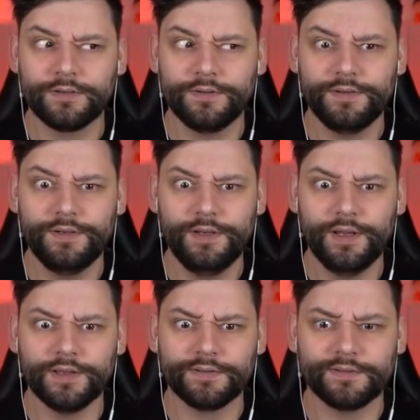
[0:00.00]

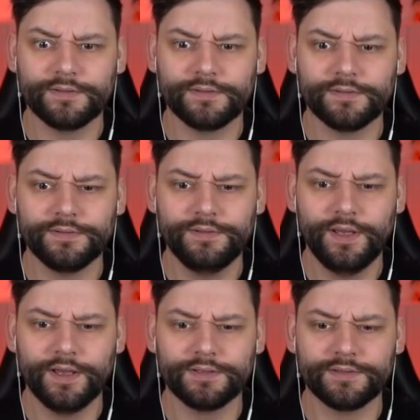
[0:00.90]
Yes.
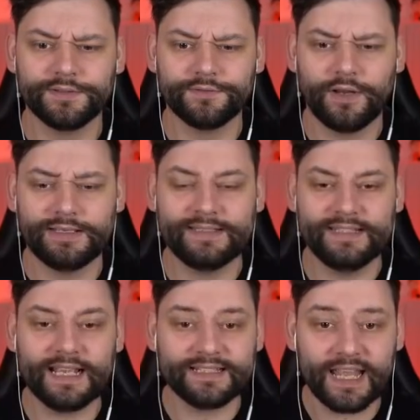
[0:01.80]
Yes, right,
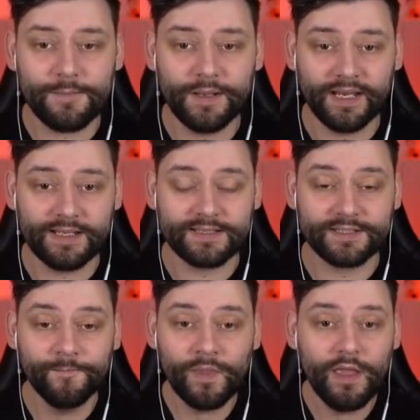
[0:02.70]
16 minutes,
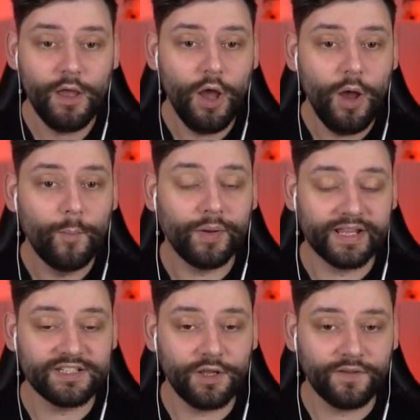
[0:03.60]
but
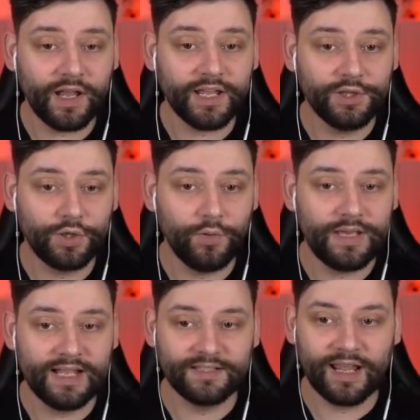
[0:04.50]
there's nothing I can do
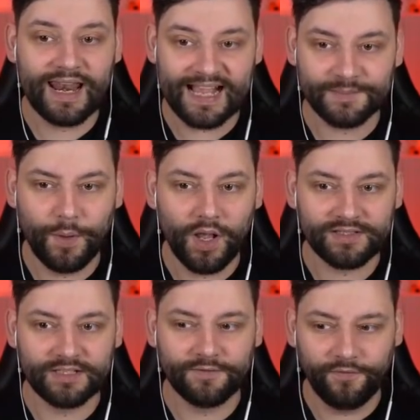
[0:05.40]
yet until the last
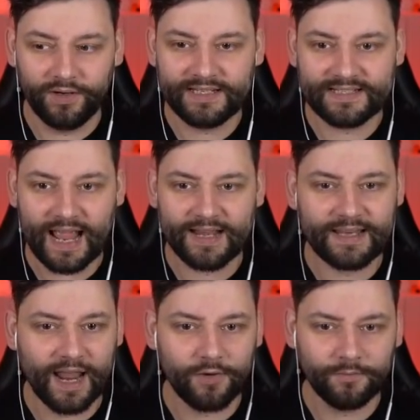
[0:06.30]
person has fully sat
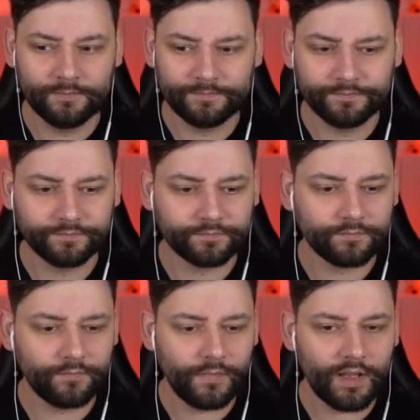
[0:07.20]
down.
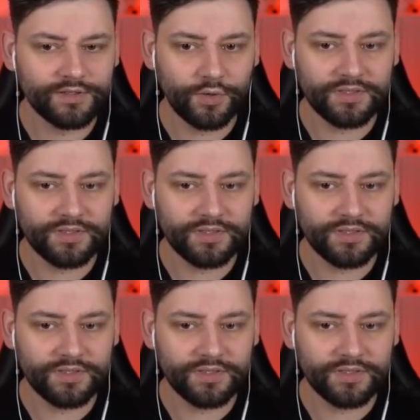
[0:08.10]
So